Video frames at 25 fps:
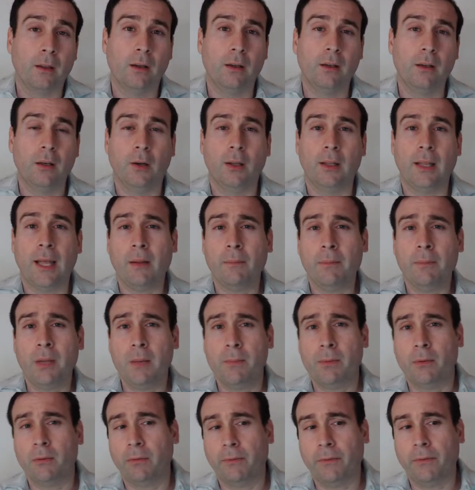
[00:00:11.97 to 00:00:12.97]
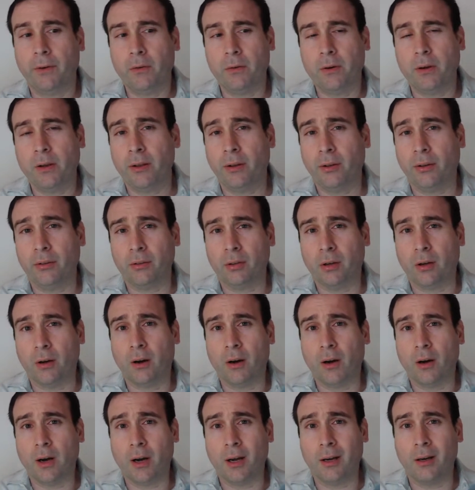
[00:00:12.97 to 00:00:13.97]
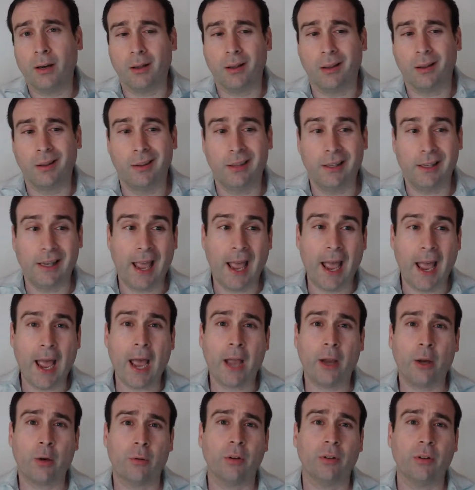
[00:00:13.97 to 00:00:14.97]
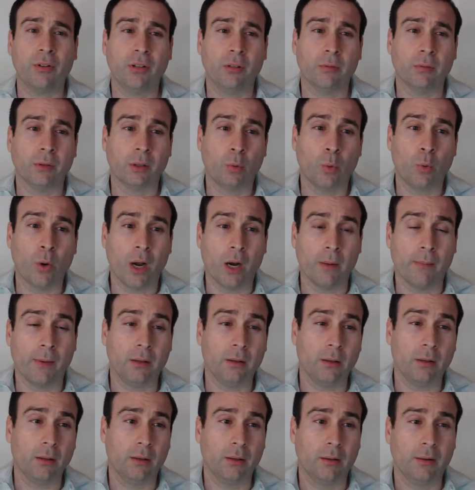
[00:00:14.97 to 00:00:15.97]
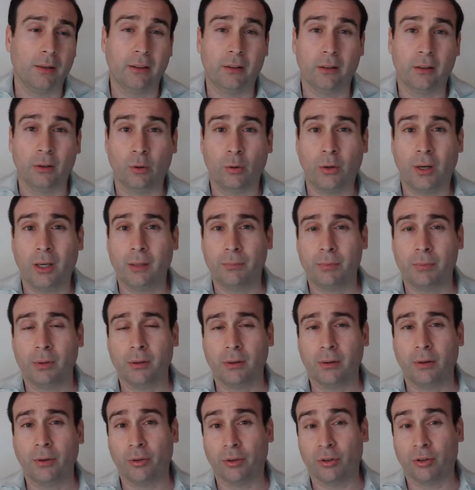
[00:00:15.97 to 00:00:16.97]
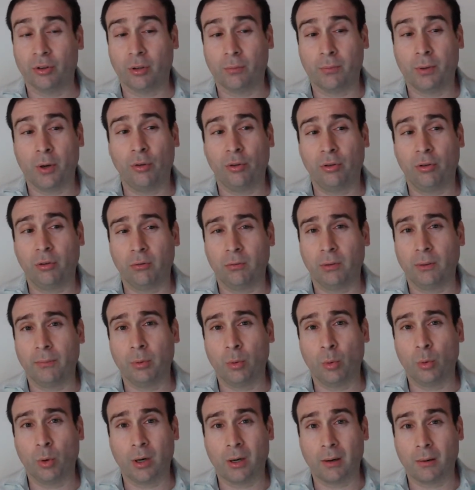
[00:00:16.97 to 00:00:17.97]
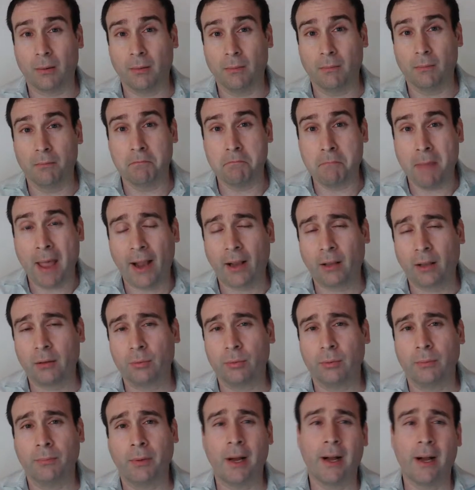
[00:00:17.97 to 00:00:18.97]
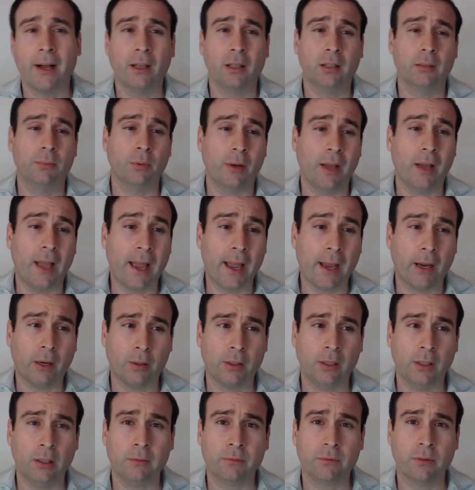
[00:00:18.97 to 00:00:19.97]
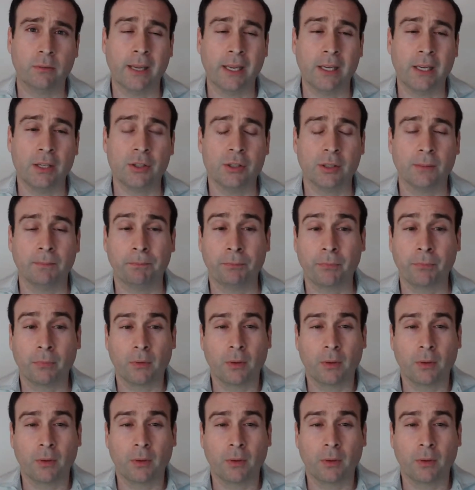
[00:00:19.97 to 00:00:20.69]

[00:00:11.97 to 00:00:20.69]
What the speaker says: A lot of people focus on the accuracy requirement that the credit bureaus are supposed to report maximum possible accurate information.